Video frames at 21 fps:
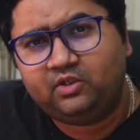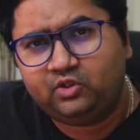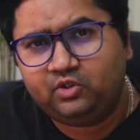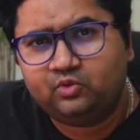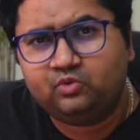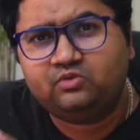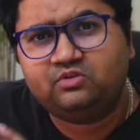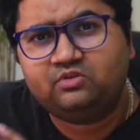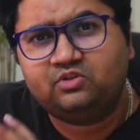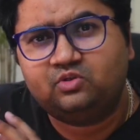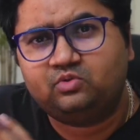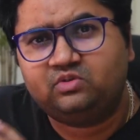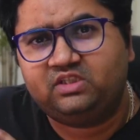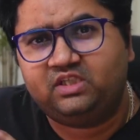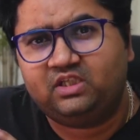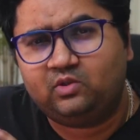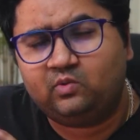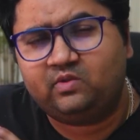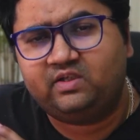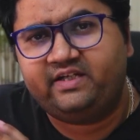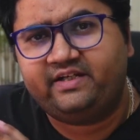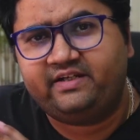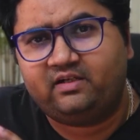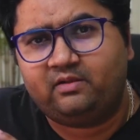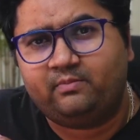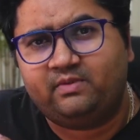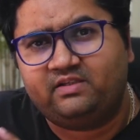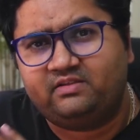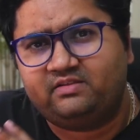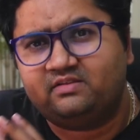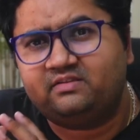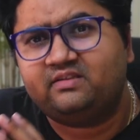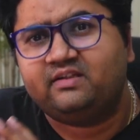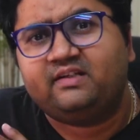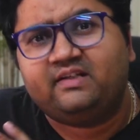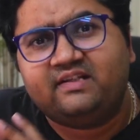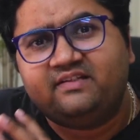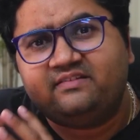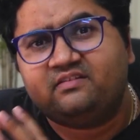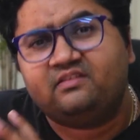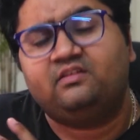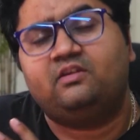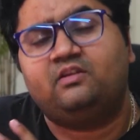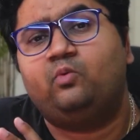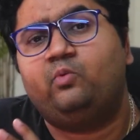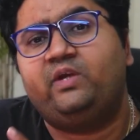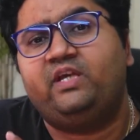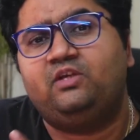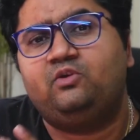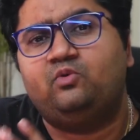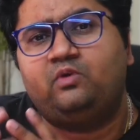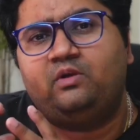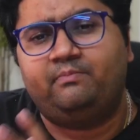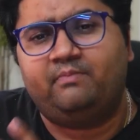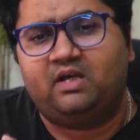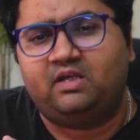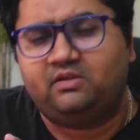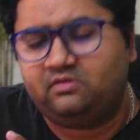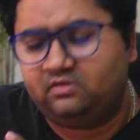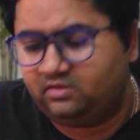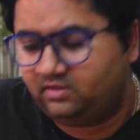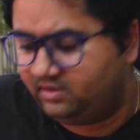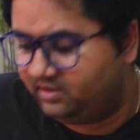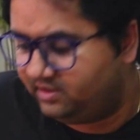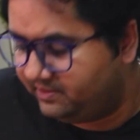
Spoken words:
use NoSQL databases, at least in the way you imagine it.